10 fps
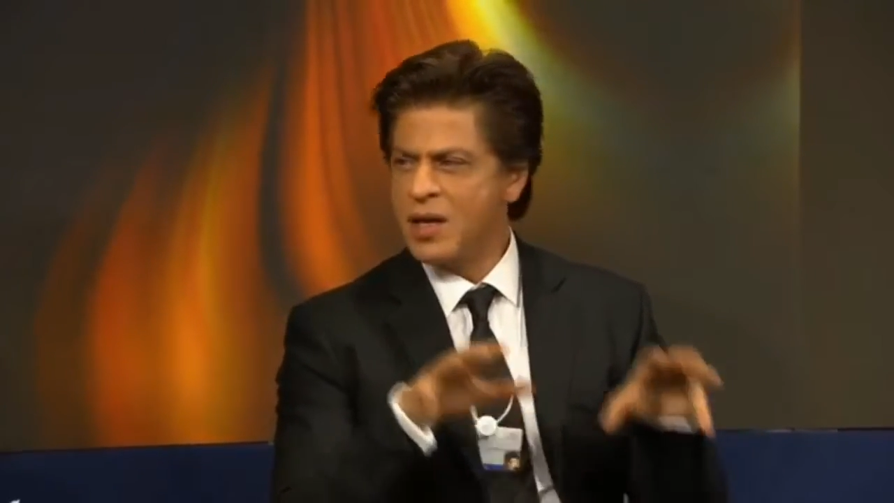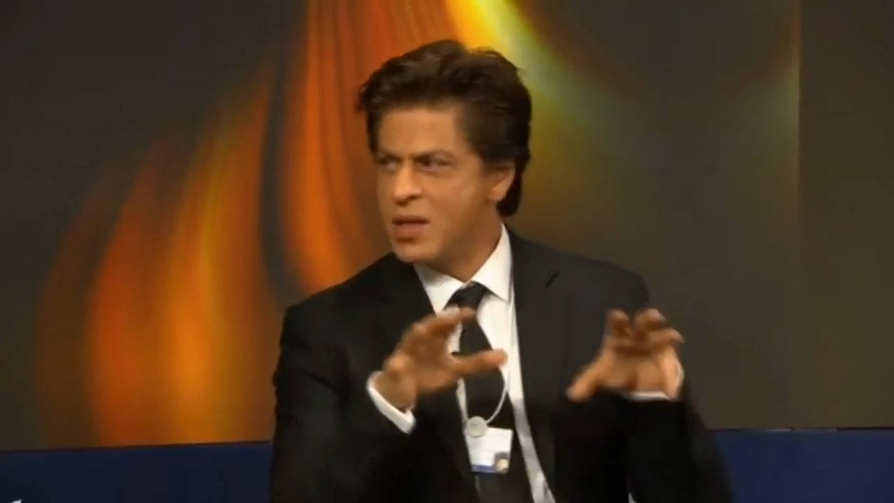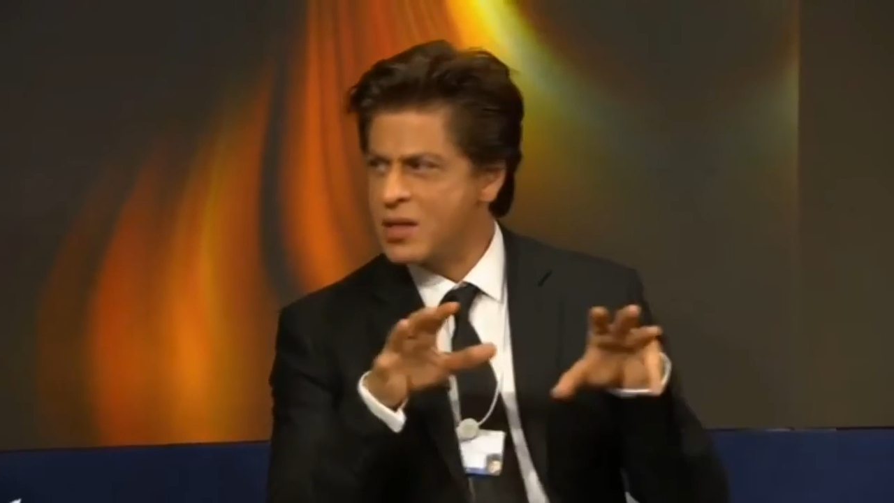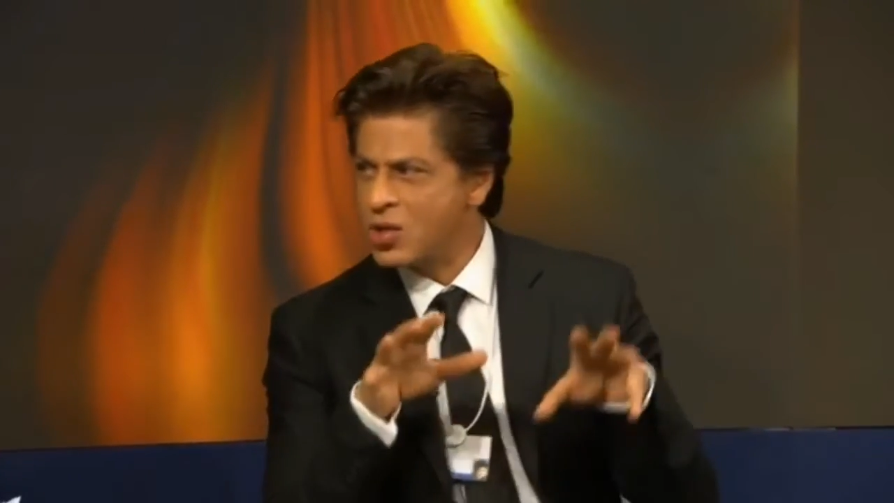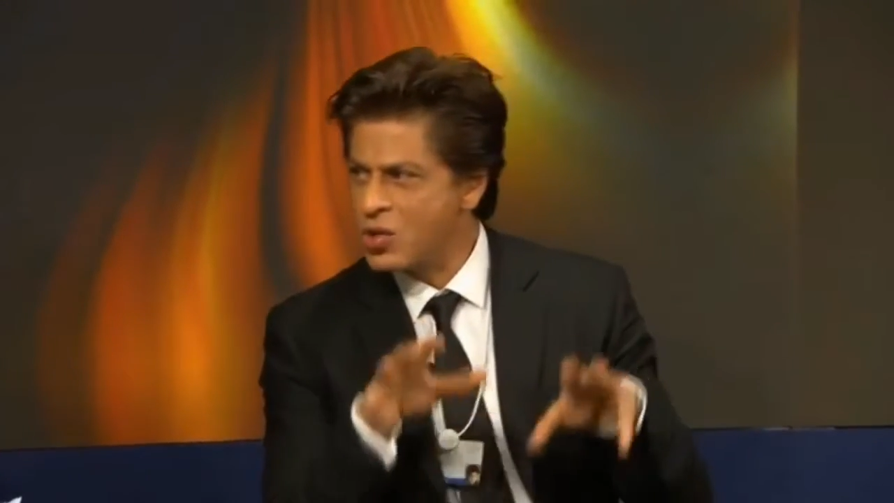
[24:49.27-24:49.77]

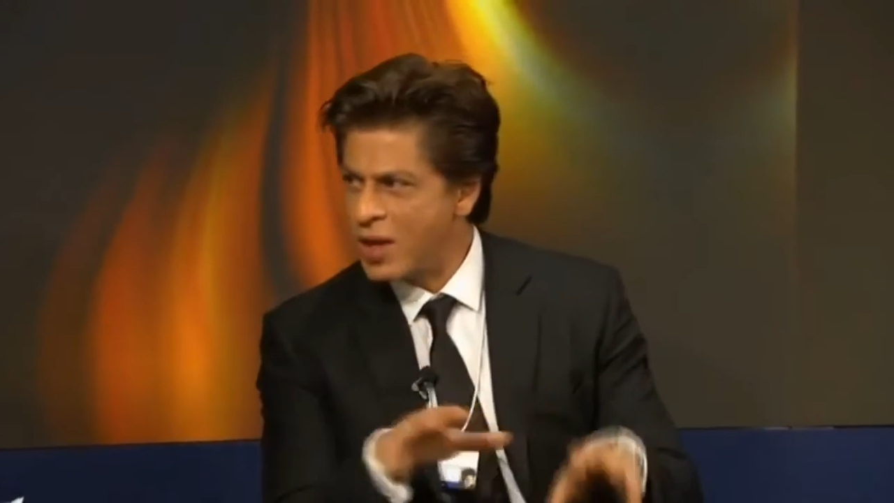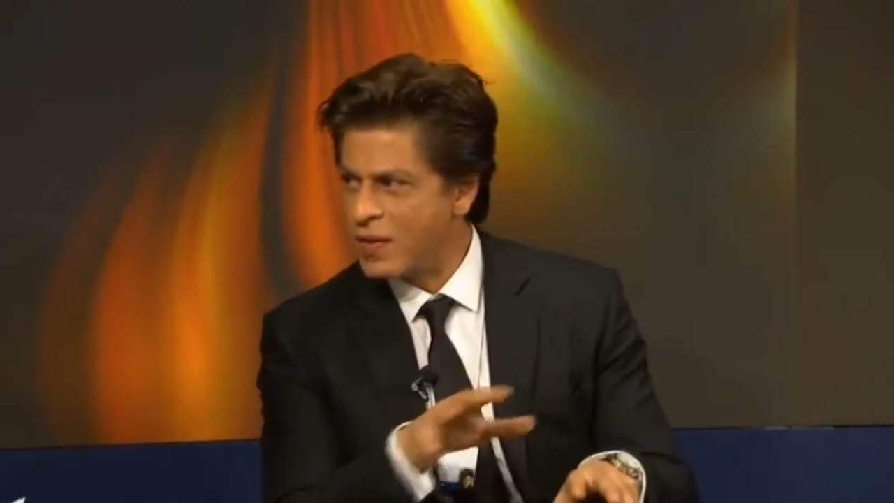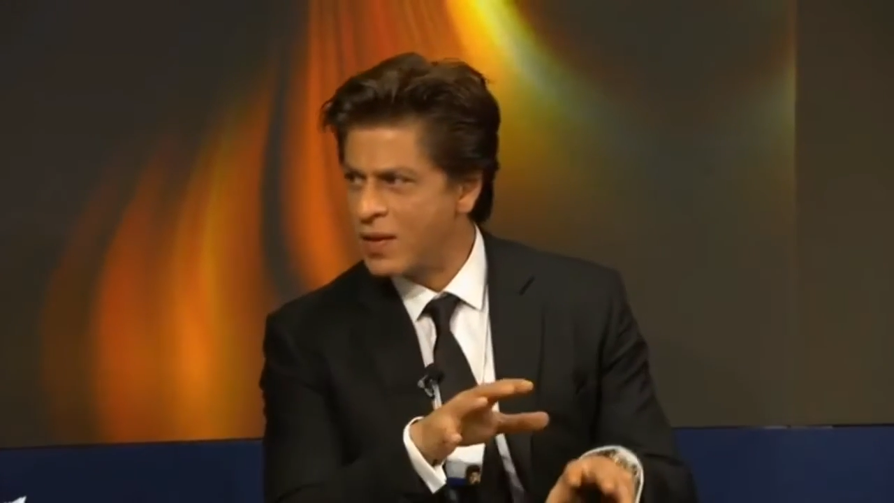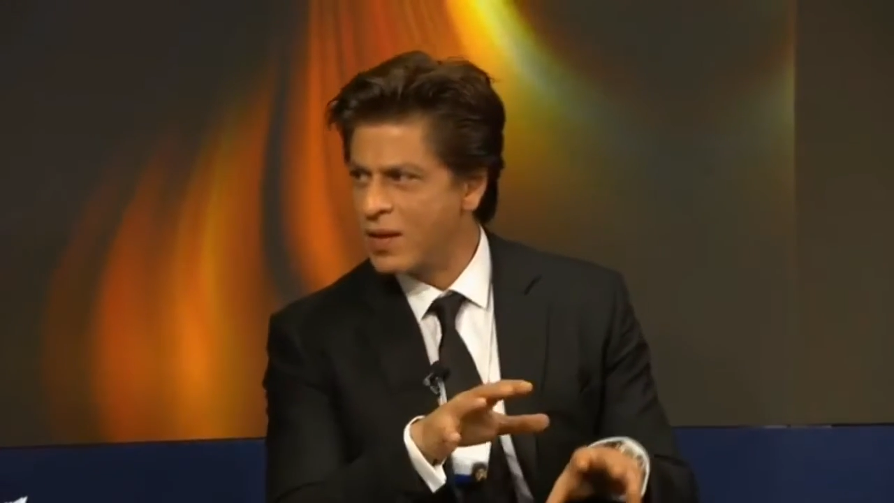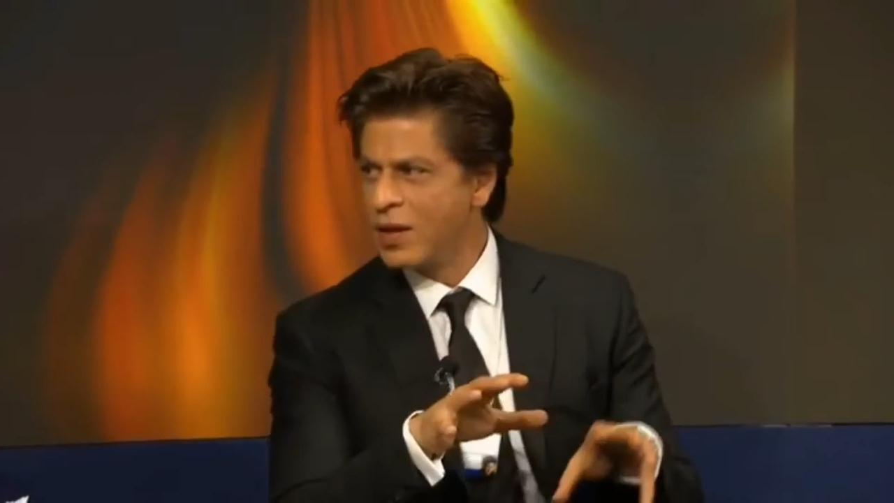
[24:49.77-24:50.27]
the
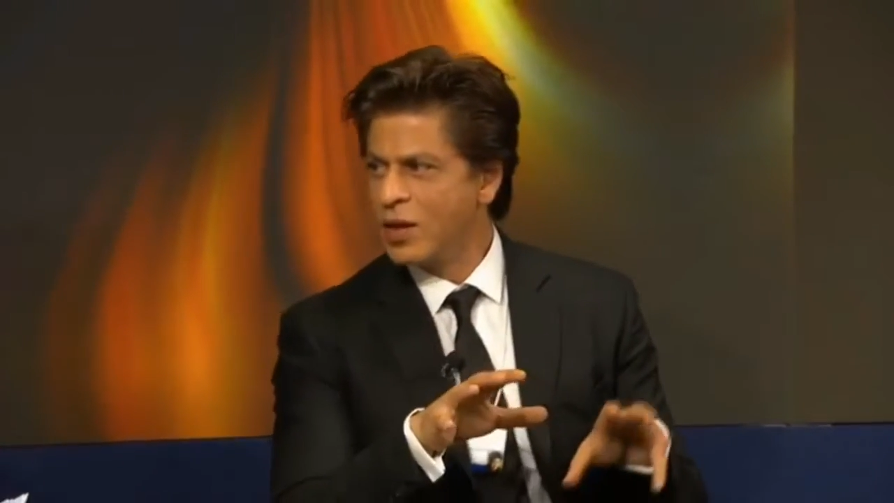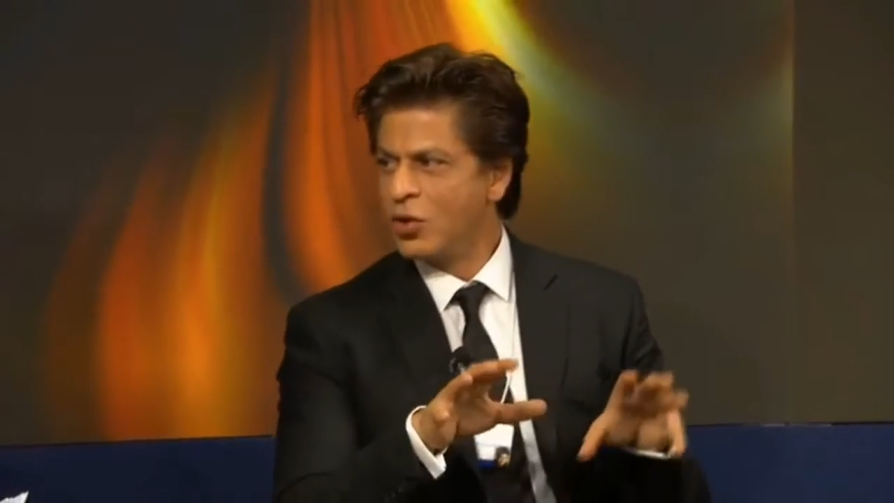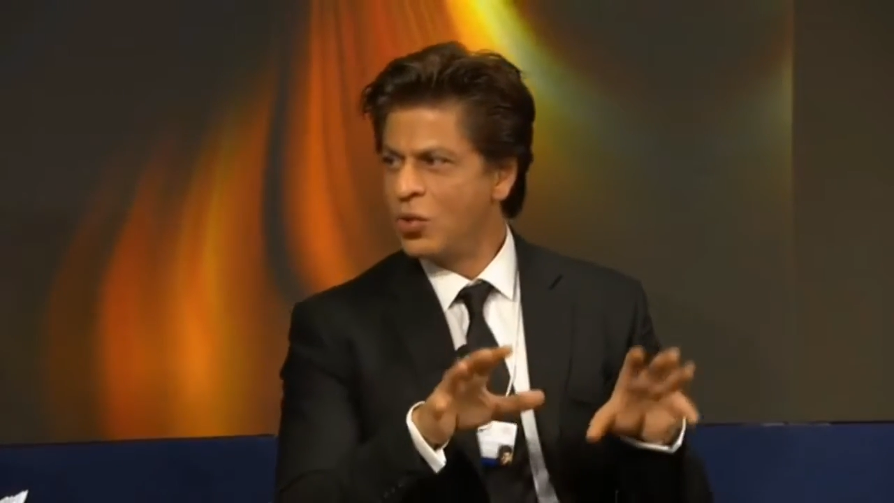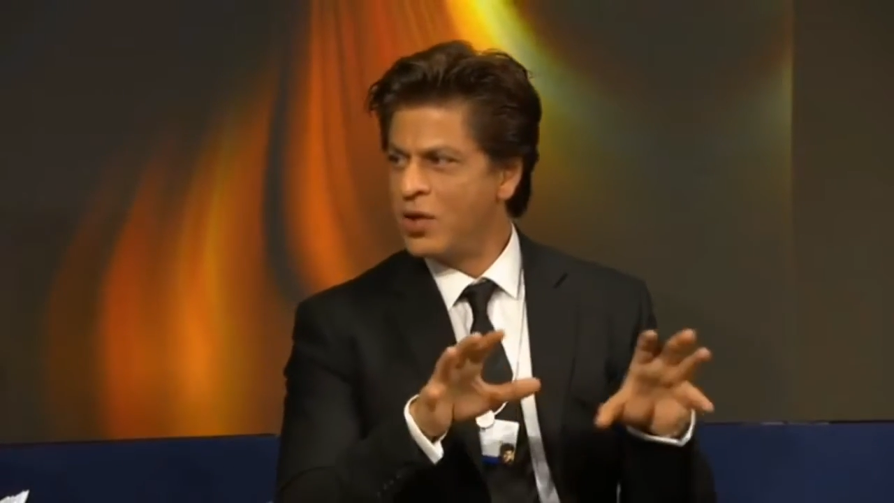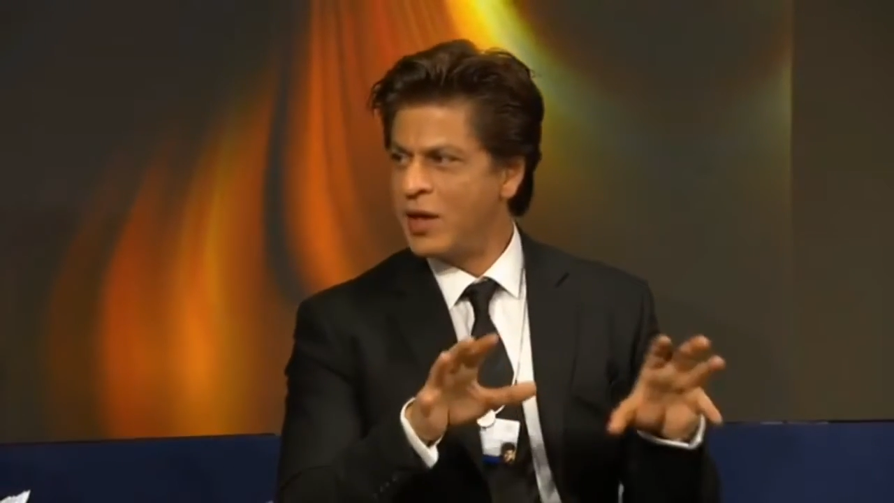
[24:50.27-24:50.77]
strength to